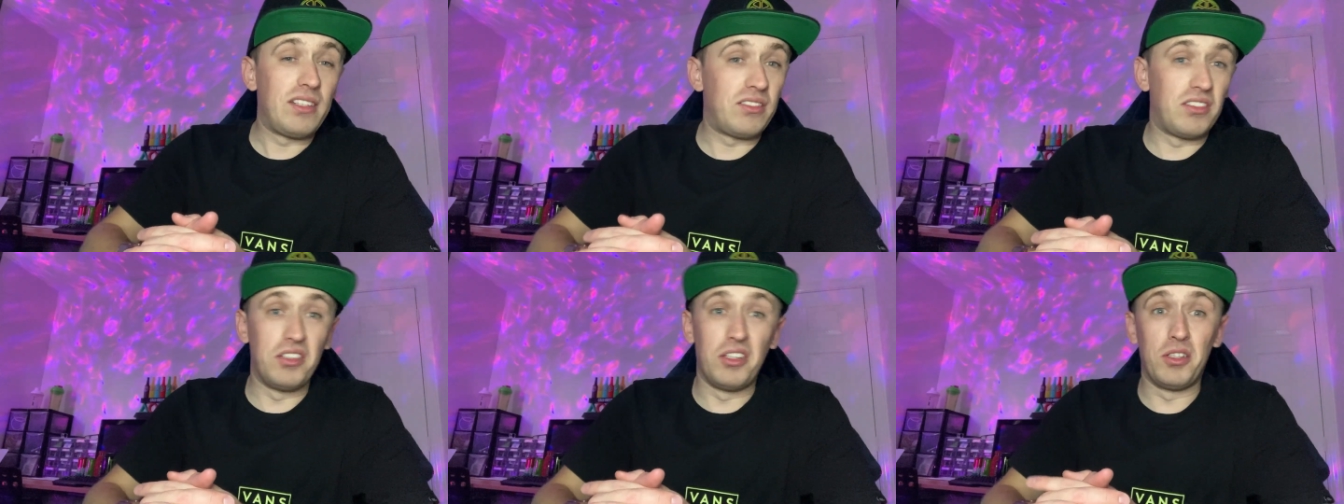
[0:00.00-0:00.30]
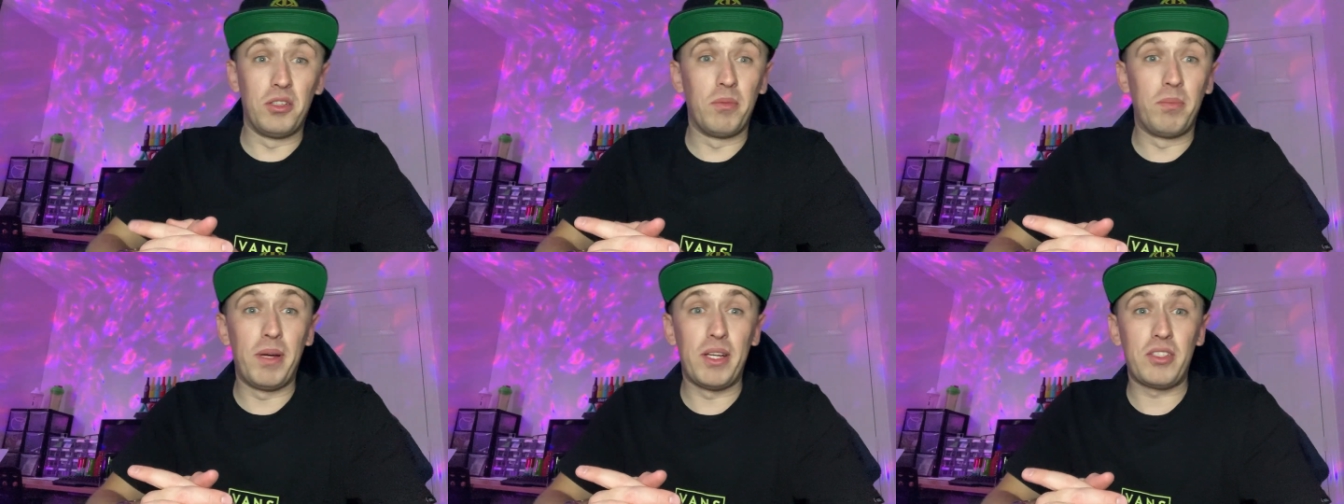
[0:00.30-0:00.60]
you know,
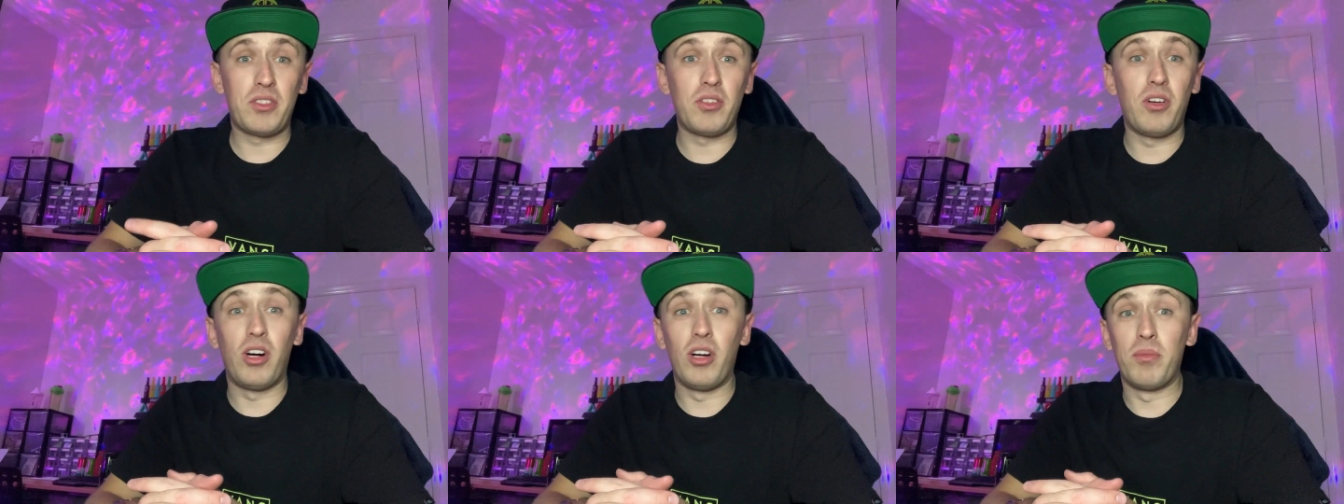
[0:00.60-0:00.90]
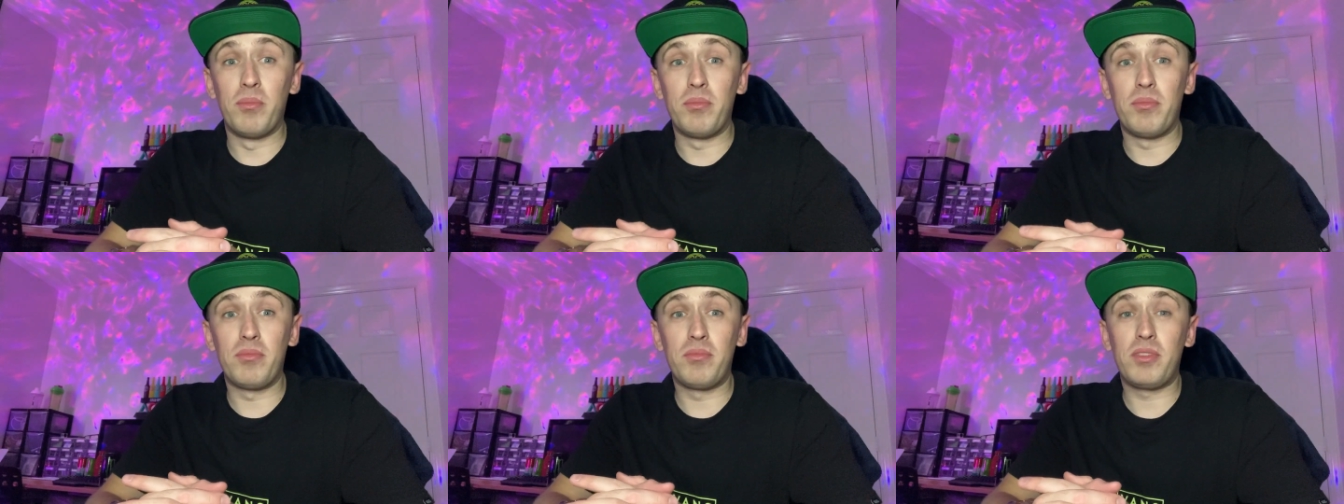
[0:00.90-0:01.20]
the best
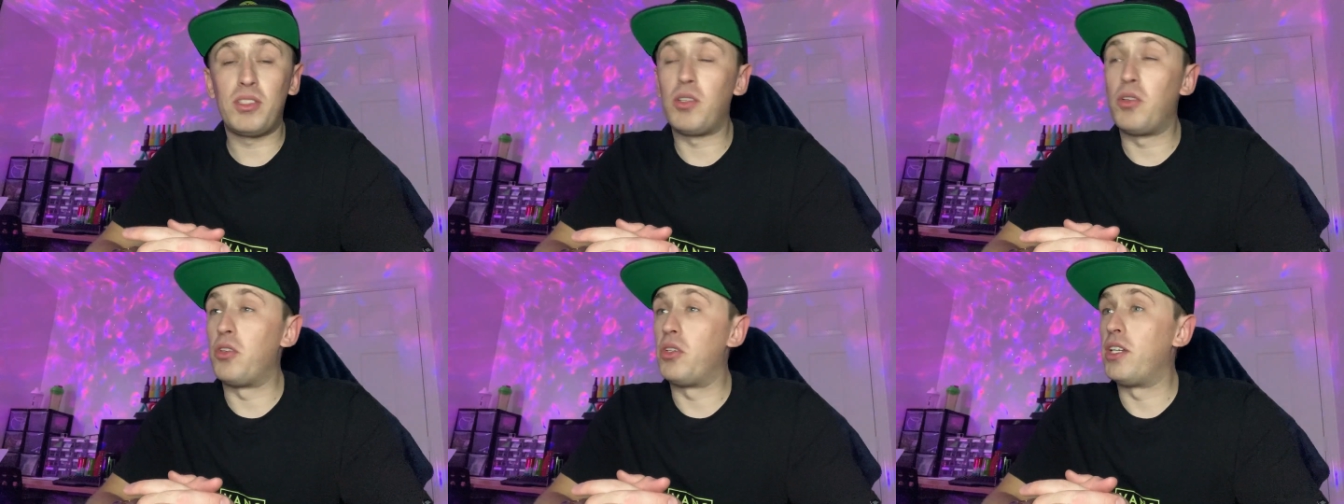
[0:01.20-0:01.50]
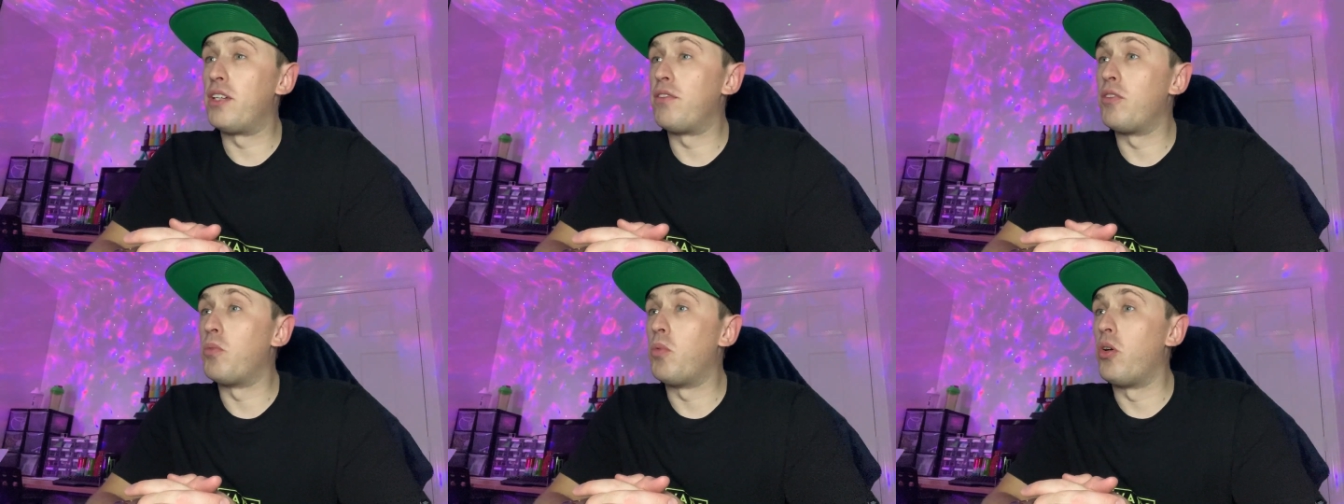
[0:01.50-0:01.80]
time COD
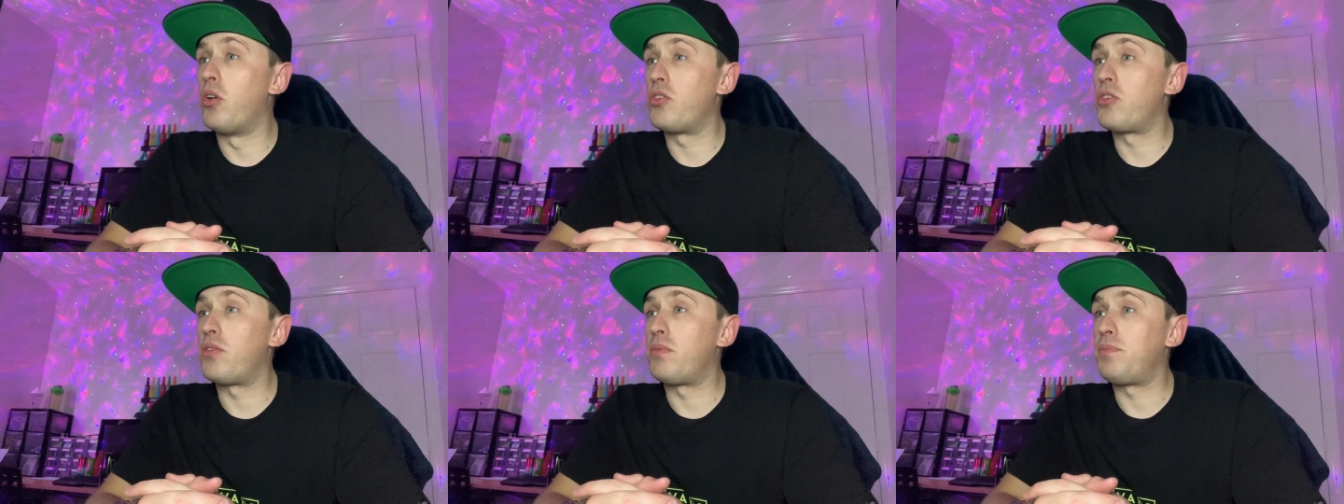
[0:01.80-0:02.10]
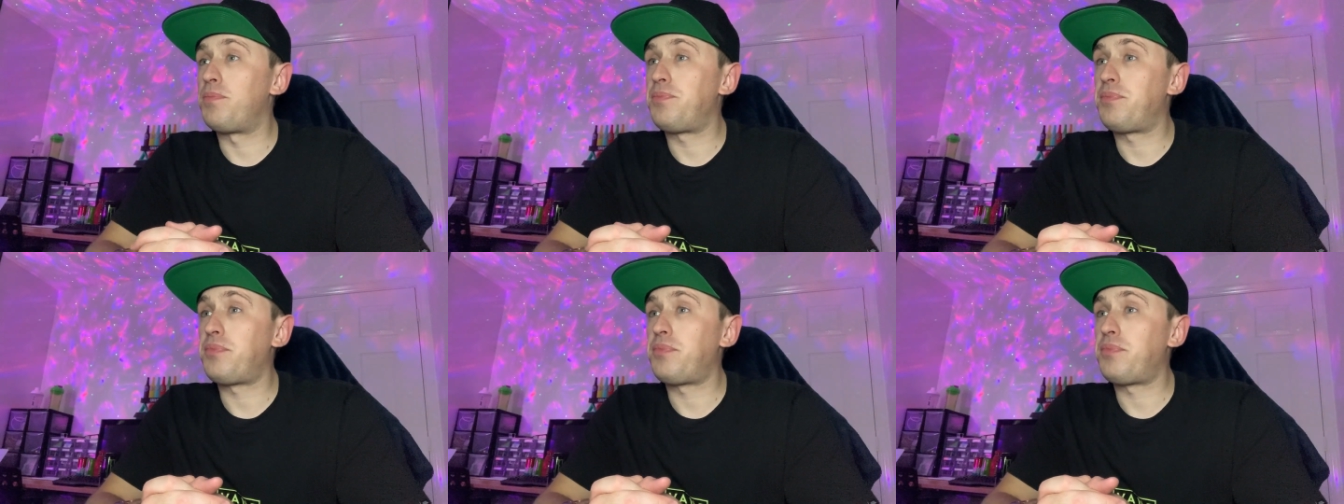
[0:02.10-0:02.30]
ever was.